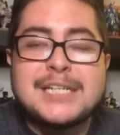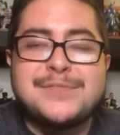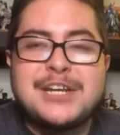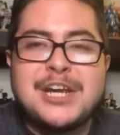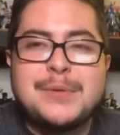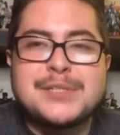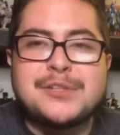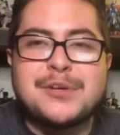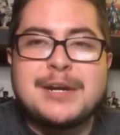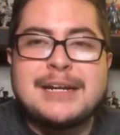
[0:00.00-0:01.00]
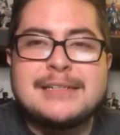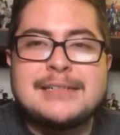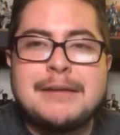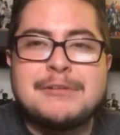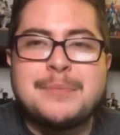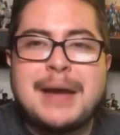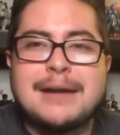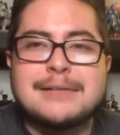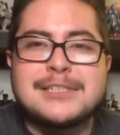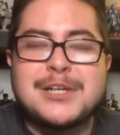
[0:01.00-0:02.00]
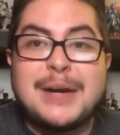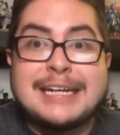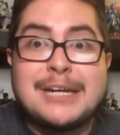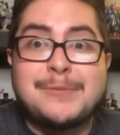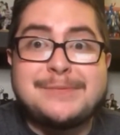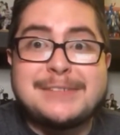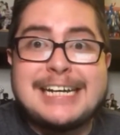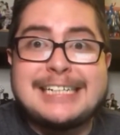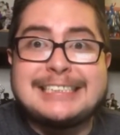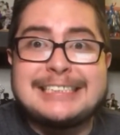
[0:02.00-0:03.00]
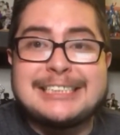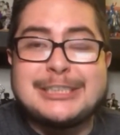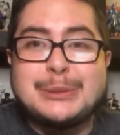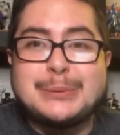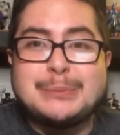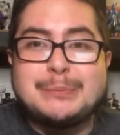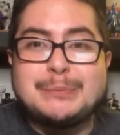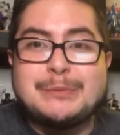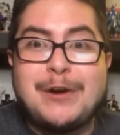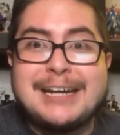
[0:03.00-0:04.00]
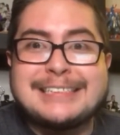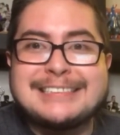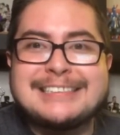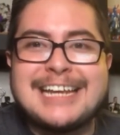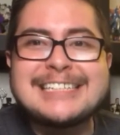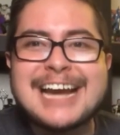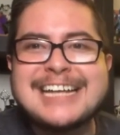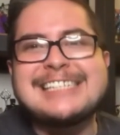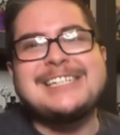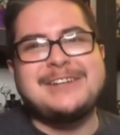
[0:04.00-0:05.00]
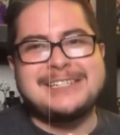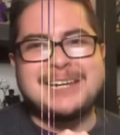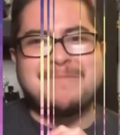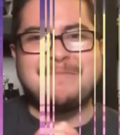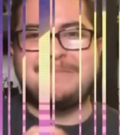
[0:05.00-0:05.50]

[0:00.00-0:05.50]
next video is the Rita and Zed 2-pack, so I cannot wait for that. So alright, thanks guys, see you next time.